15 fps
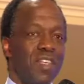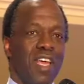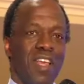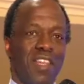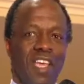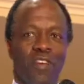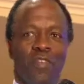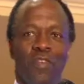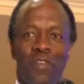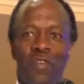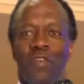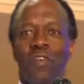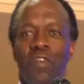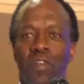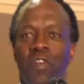And
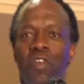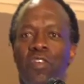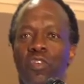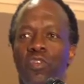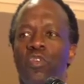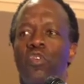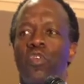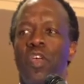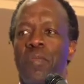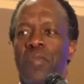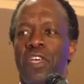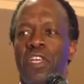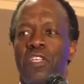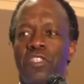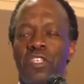therefore, you do a
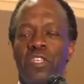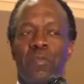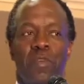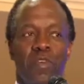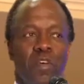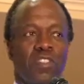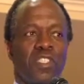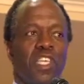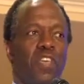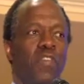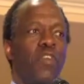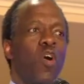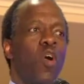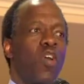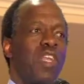PhD because if
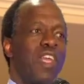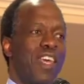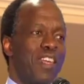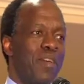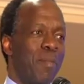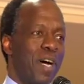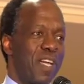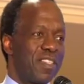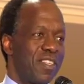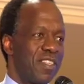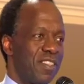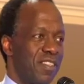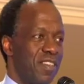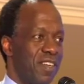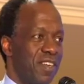you only had a
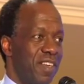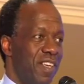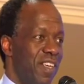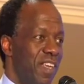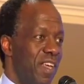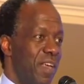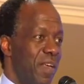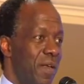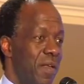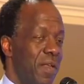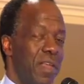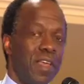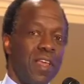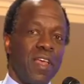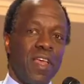master's degree,
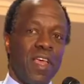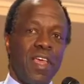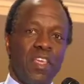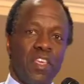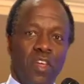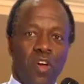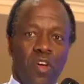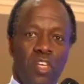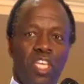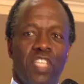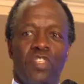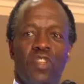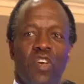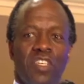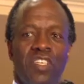
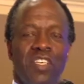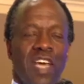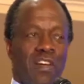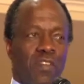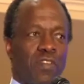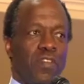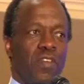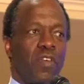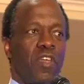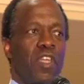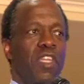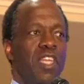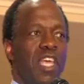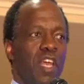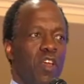it's not enough.
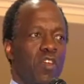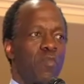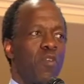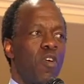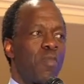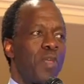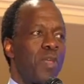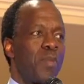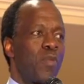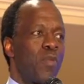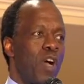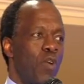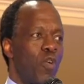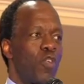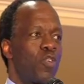There are a lot more people who
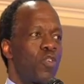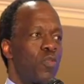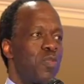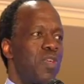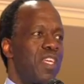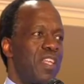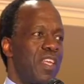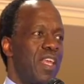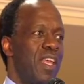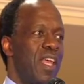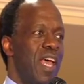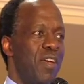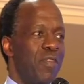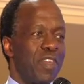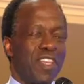are going to be
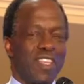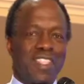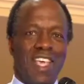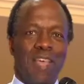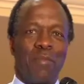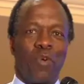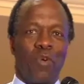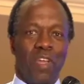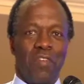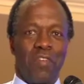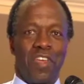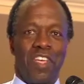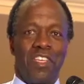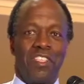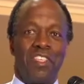having the same
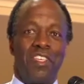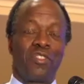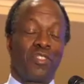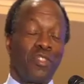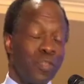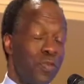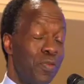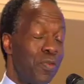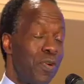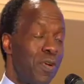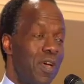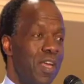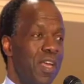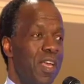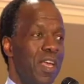qualification as you,
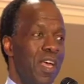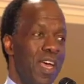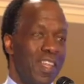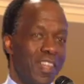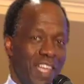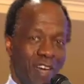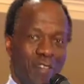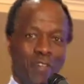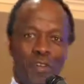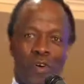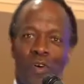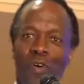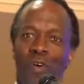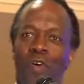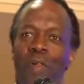and
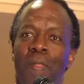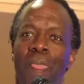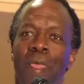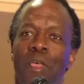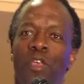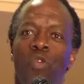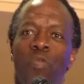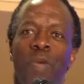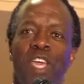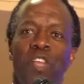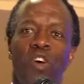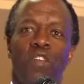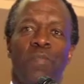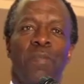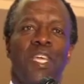therefore you may
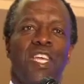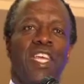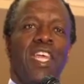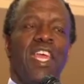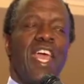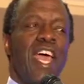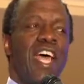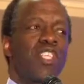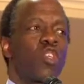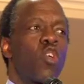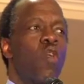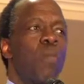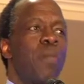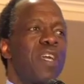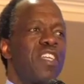not be as
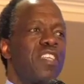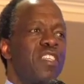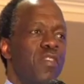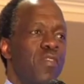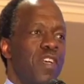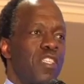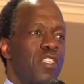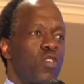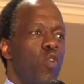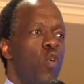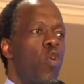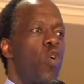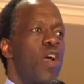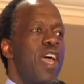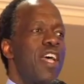competitive
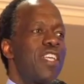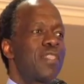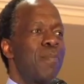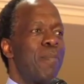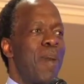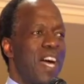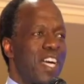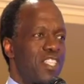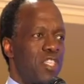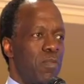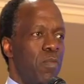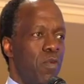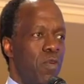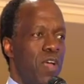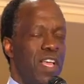or as
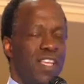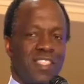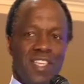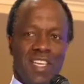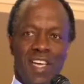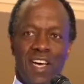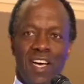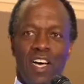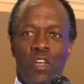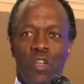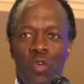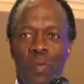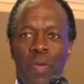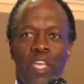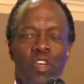marketable as they are.
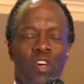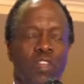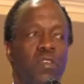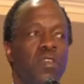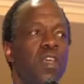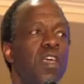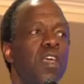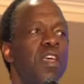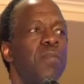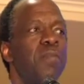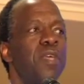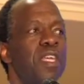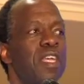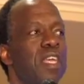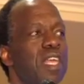You may not
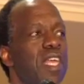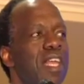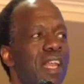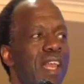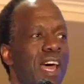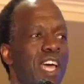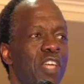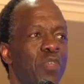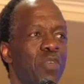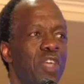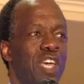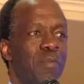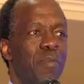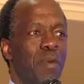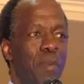be in line to
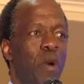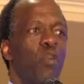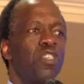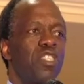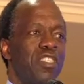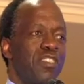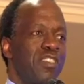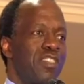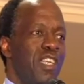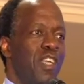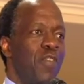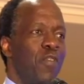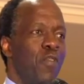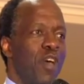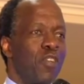get promotions
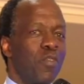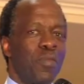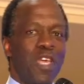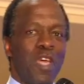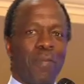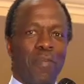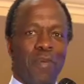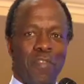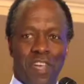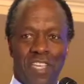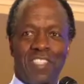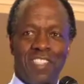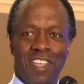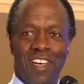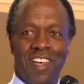if you want to be a
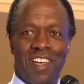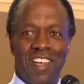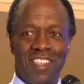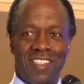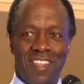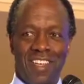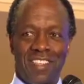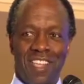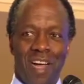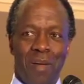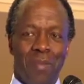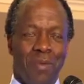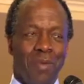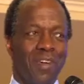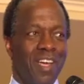professor, as an
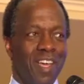example.